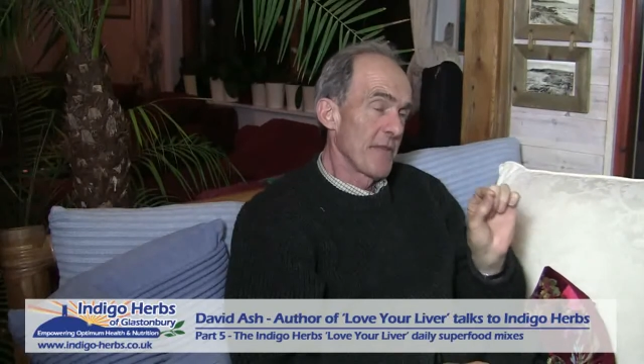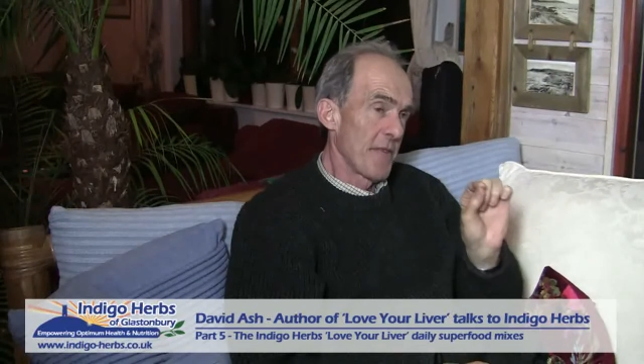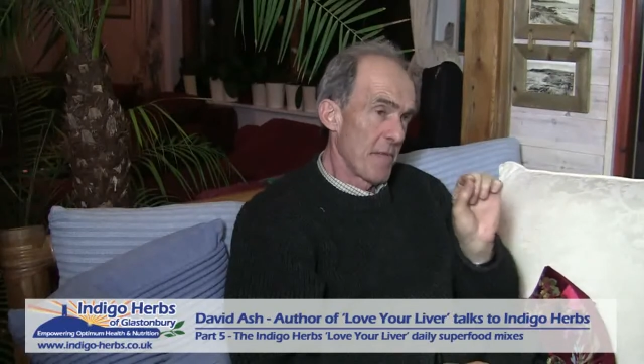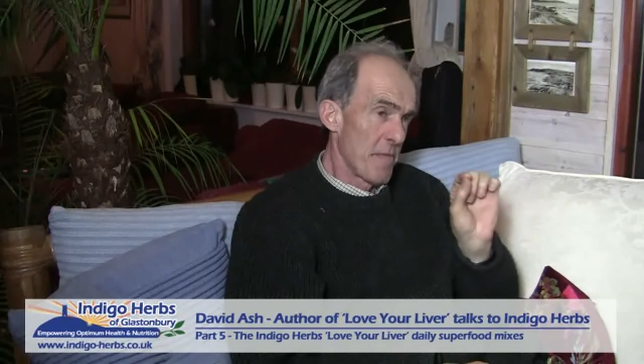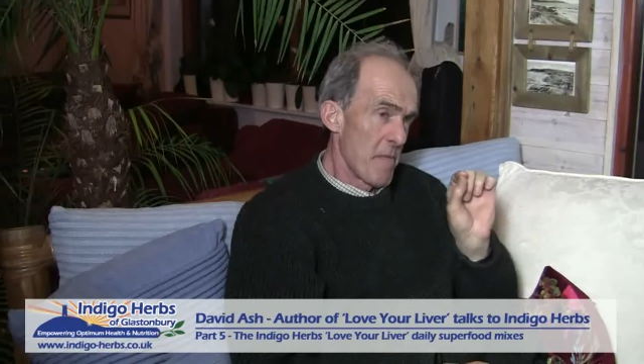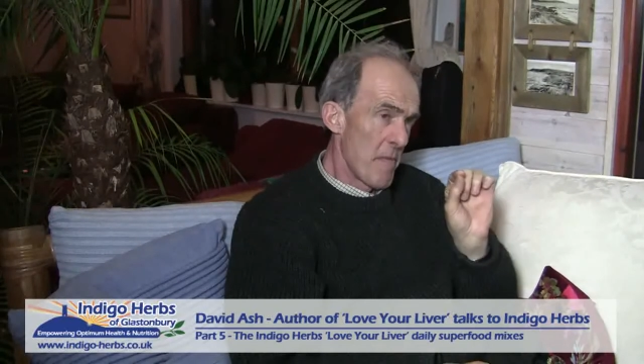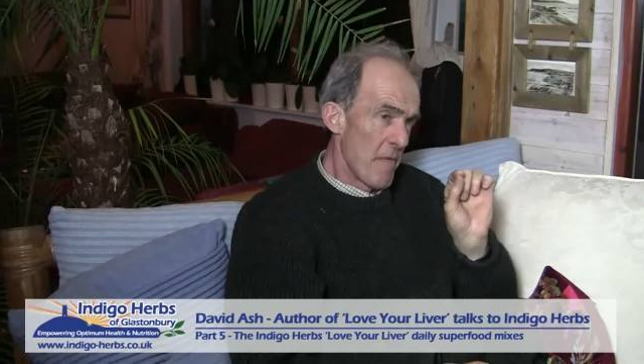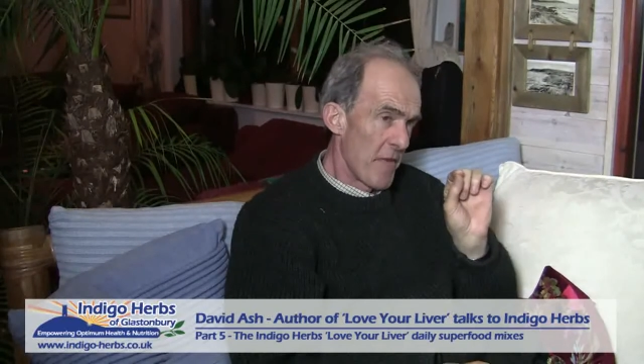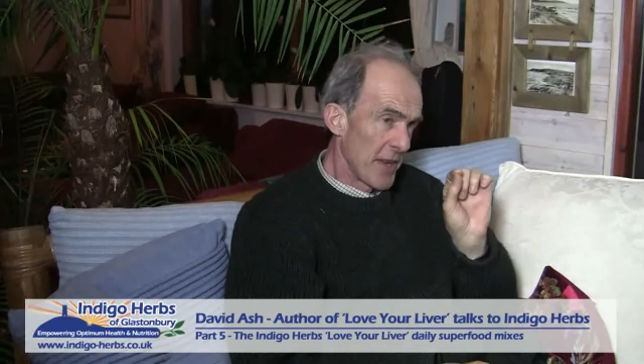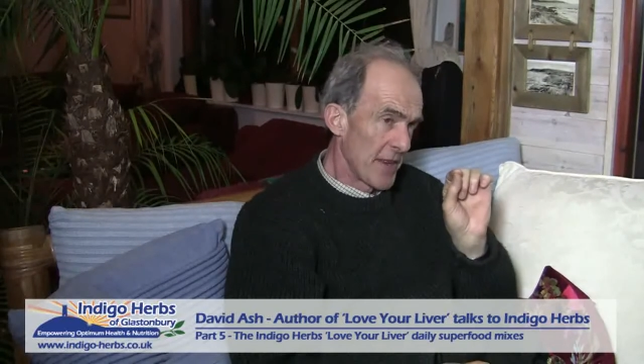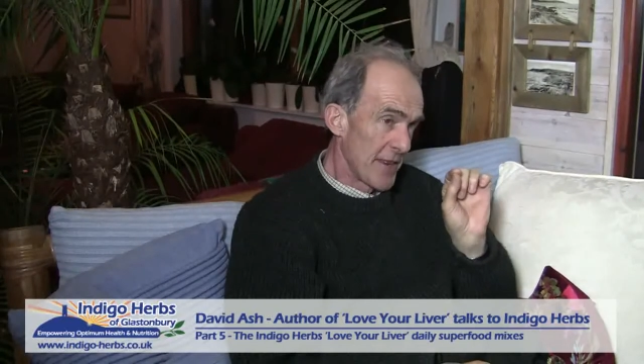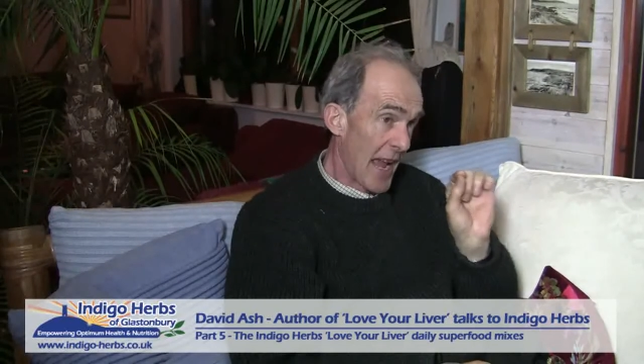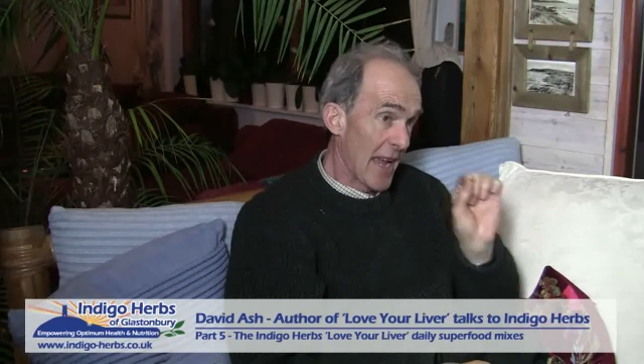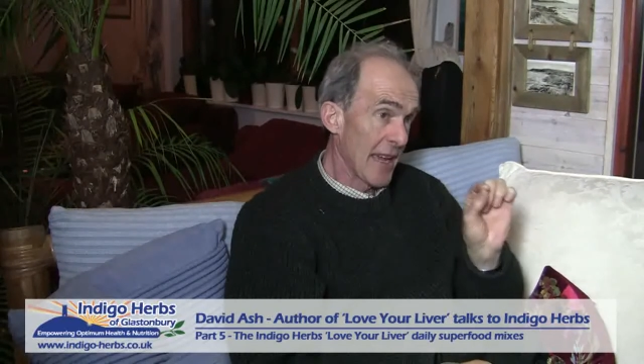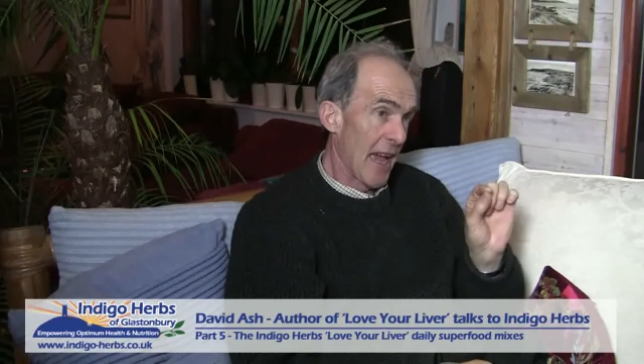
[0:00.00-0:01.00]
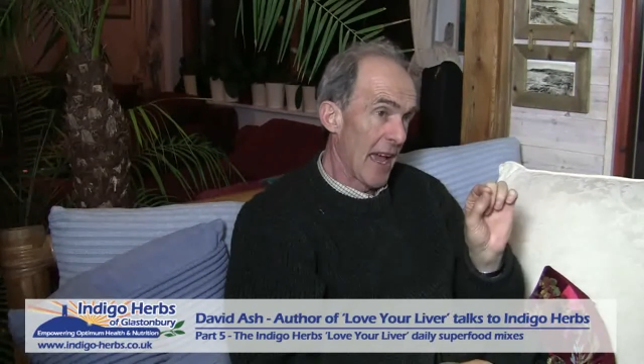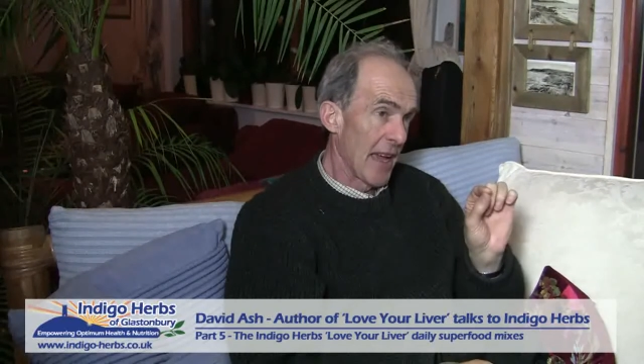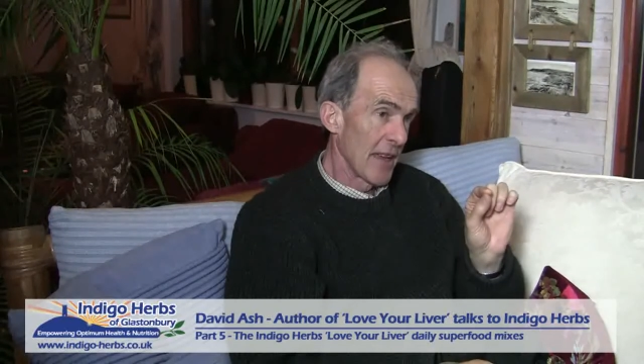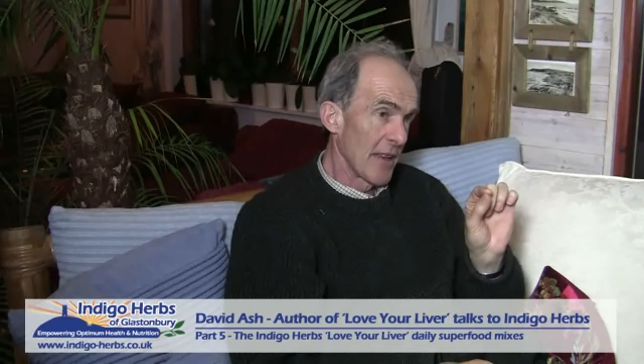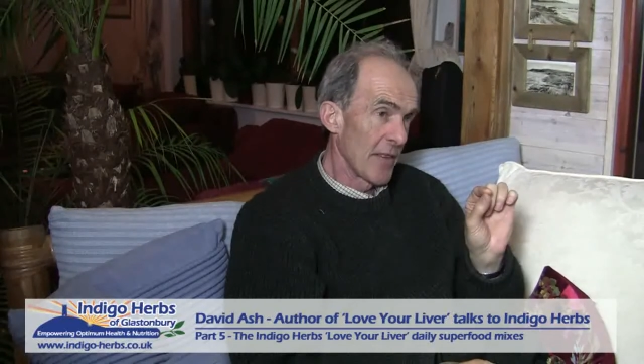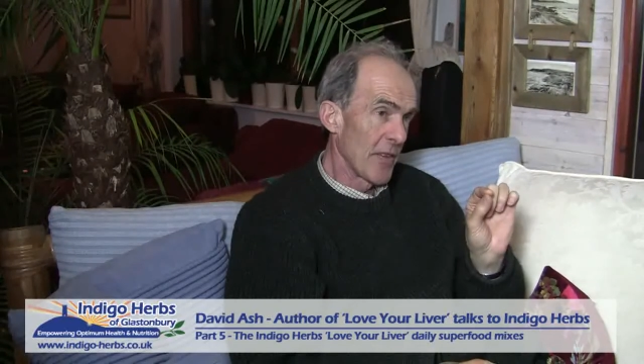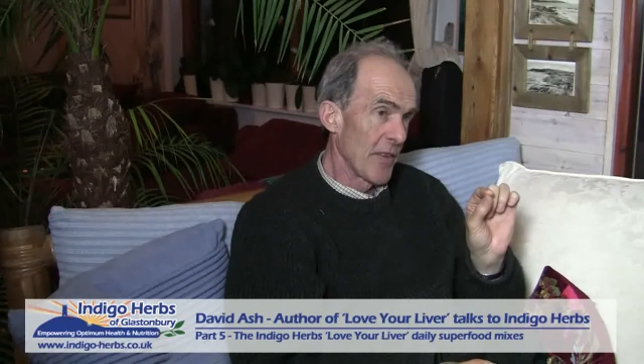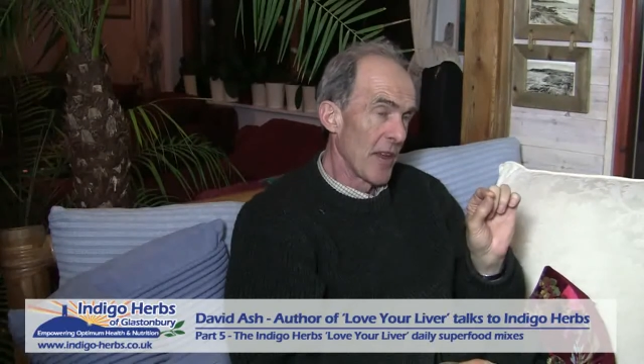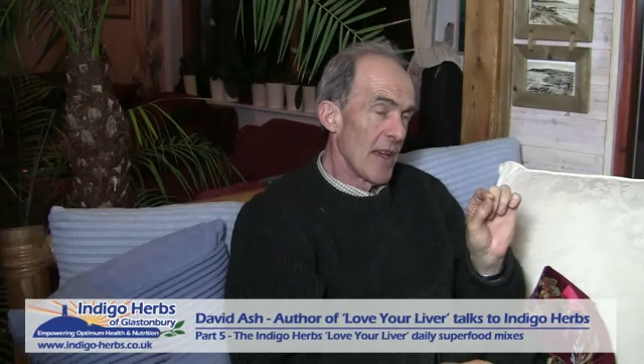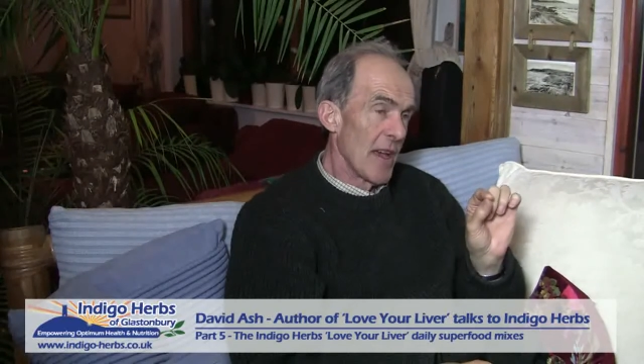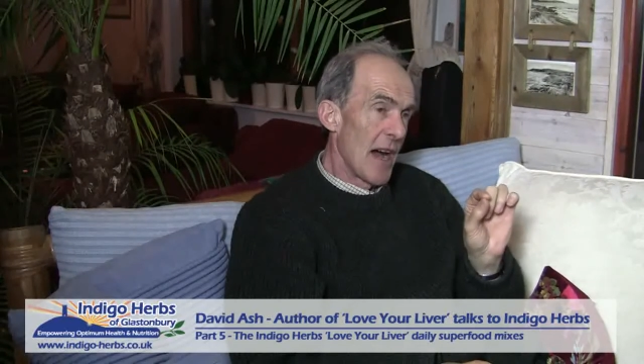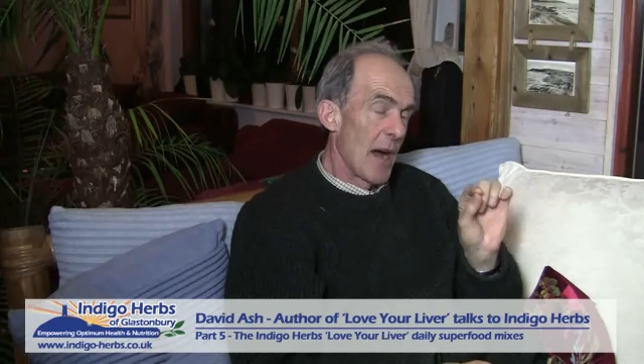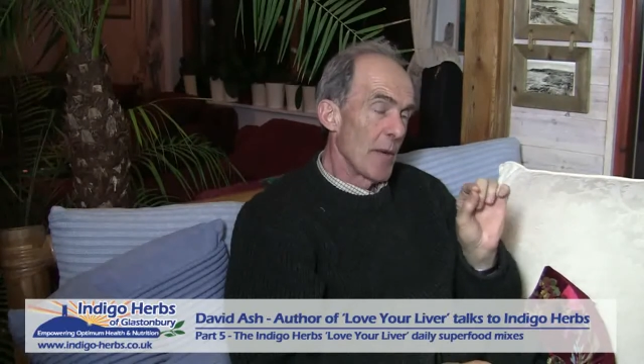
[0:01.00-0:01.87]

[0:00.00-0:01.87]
for decades. Mm.